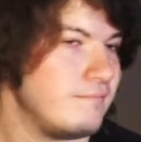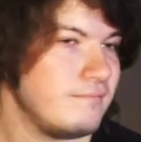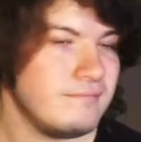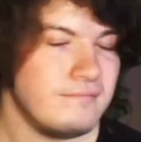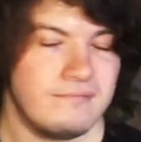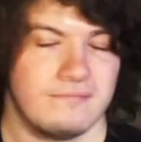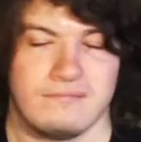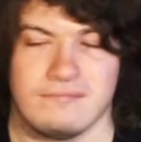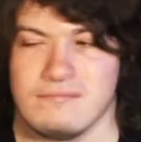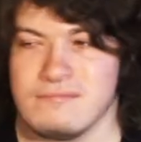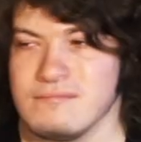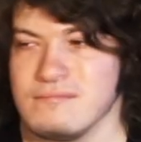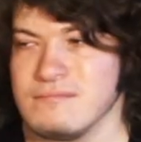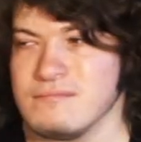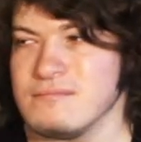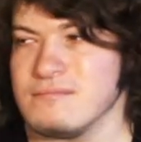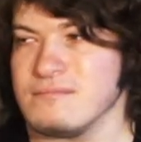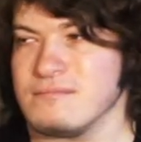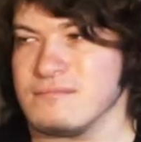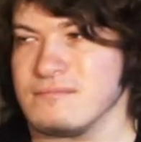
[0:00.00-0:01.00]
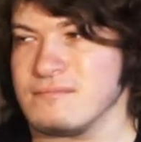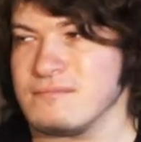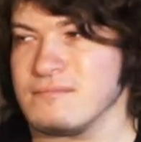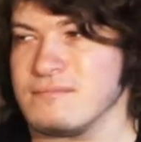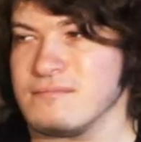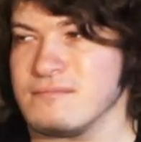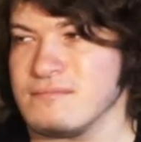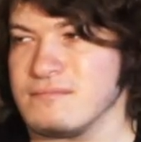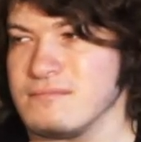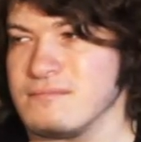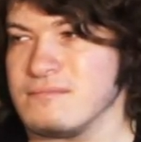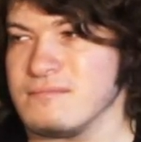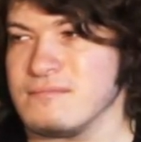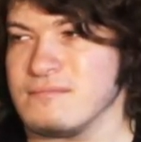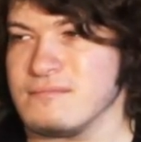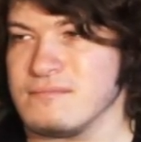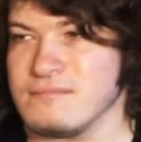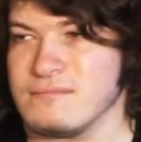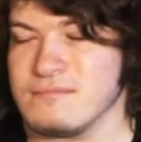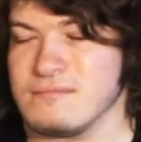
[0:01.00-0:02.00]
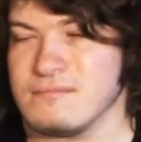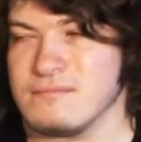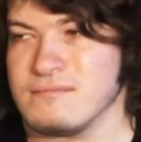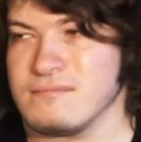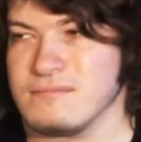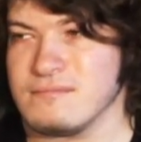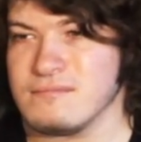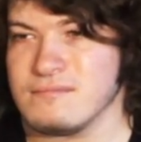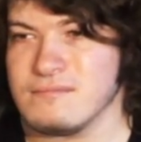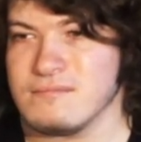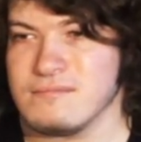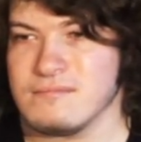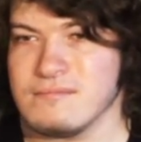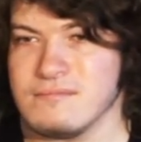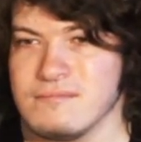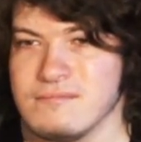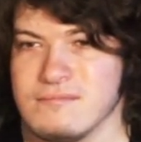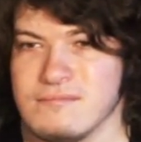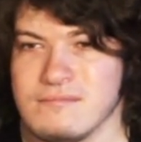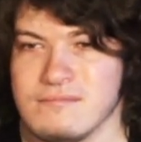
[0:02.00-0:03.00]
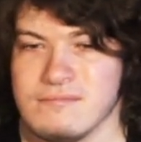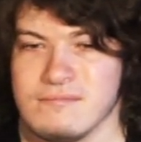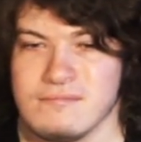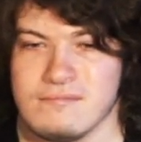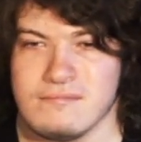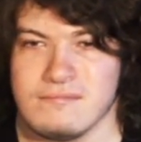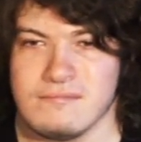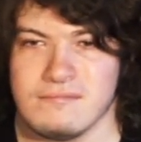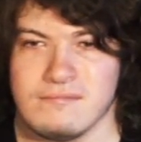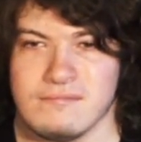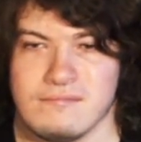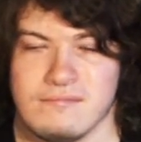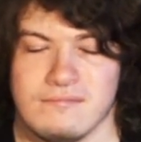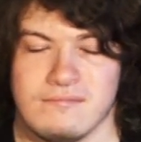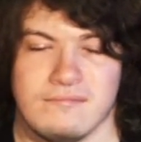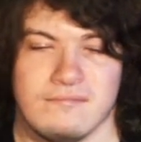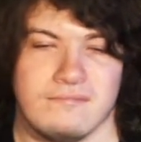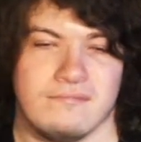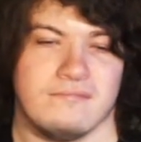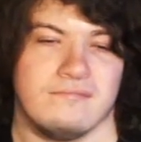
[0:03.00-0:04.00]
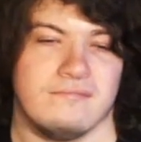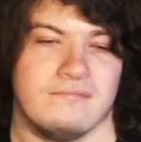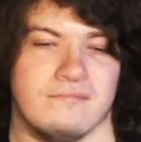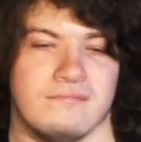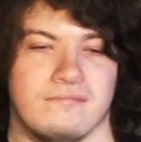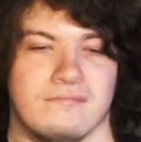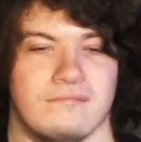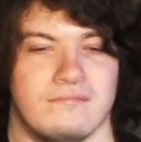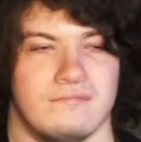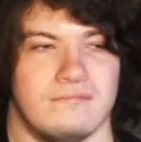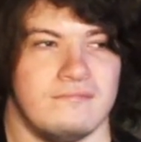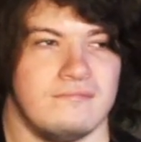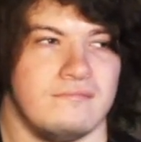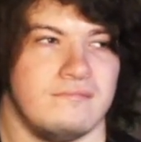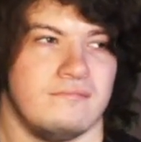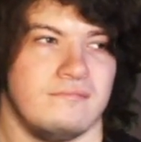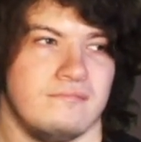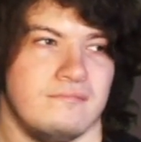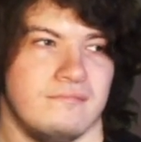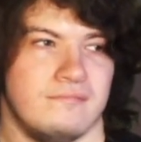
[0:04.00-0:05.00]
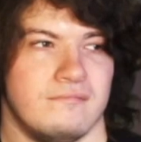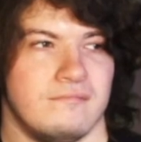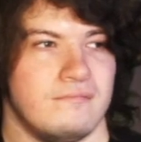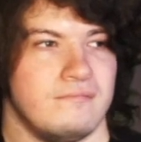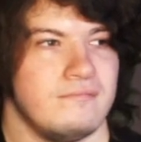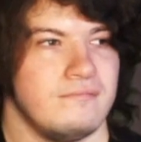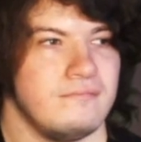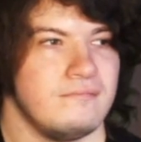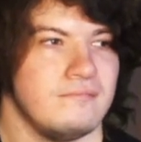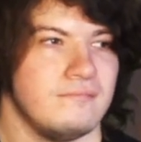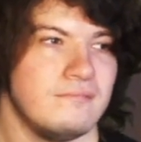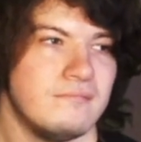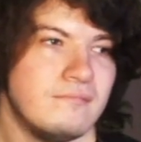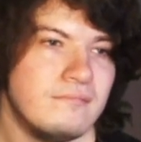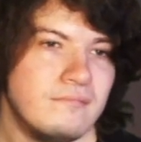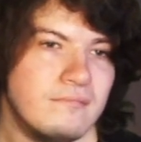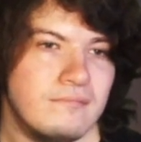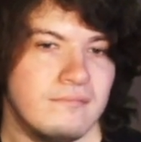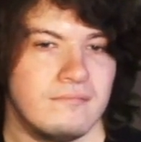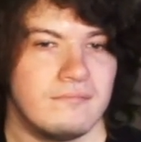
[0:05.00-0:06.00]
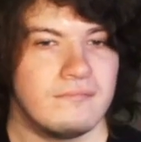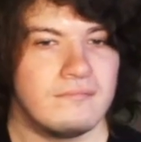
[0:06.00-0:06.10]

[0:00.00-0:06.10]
[no speech]